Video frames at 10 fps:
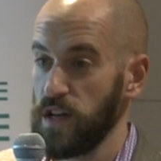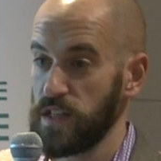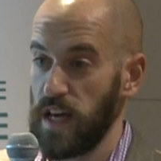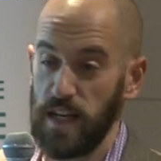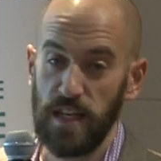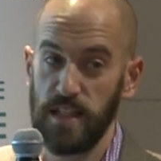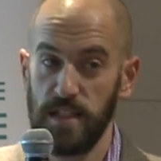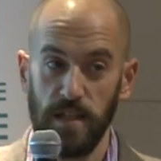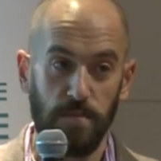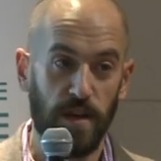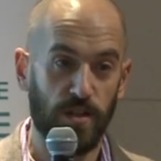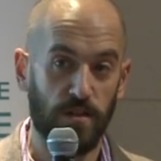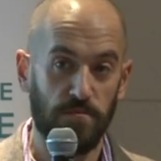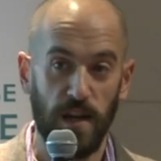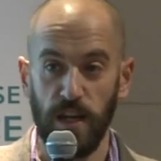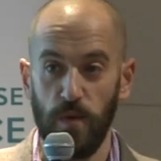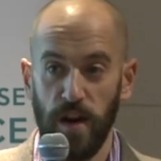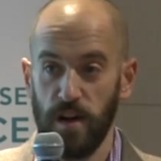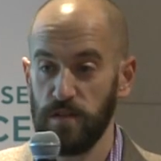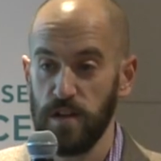to any ECD patient
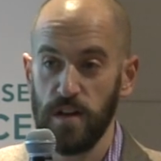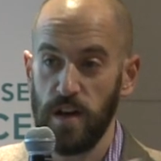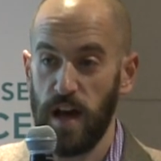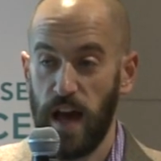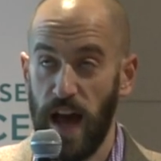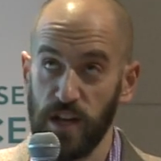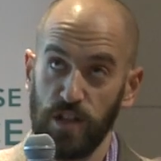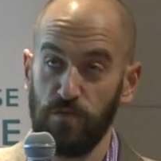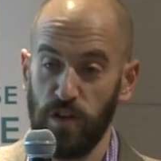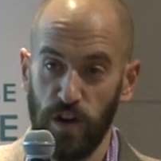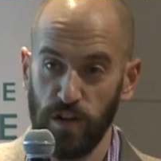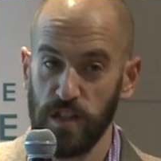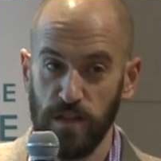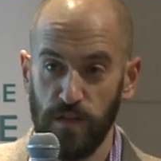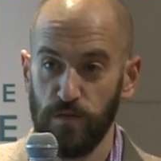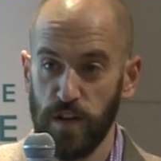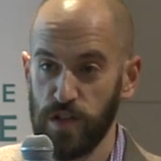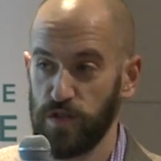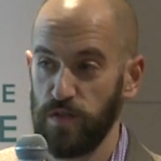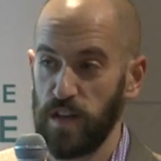anywhere, actually regardless of the
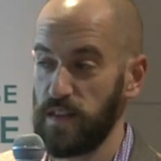registry.